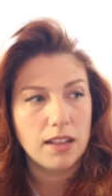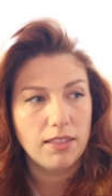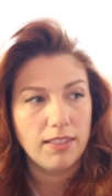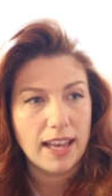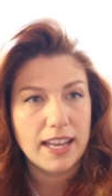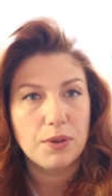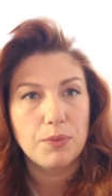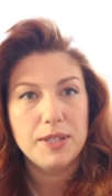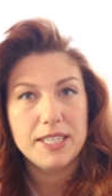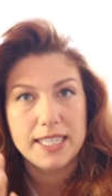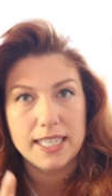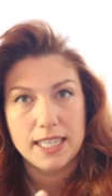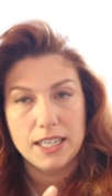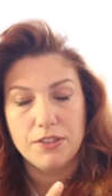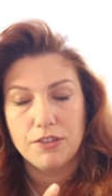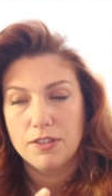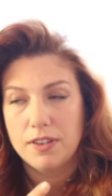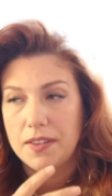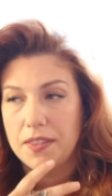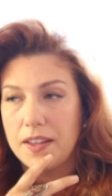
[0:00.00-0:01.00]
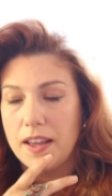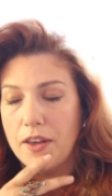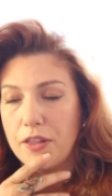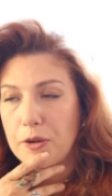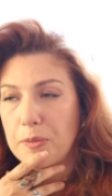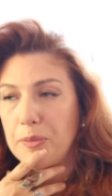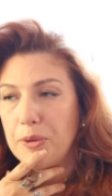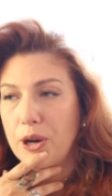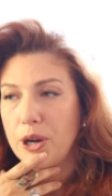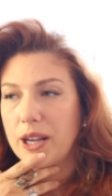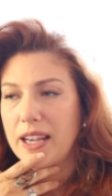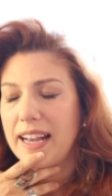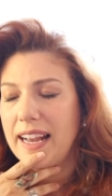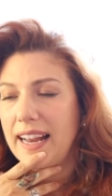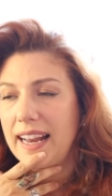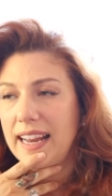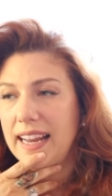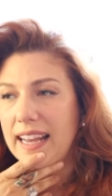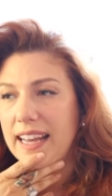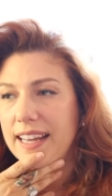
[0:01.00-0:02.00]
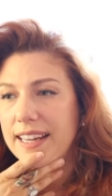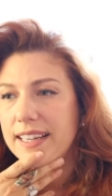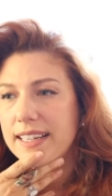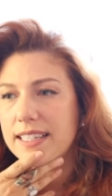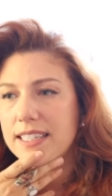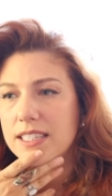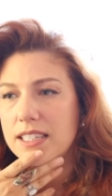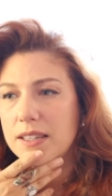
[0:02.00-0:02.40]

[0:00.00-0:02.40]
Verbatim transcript: like we did in the other book, and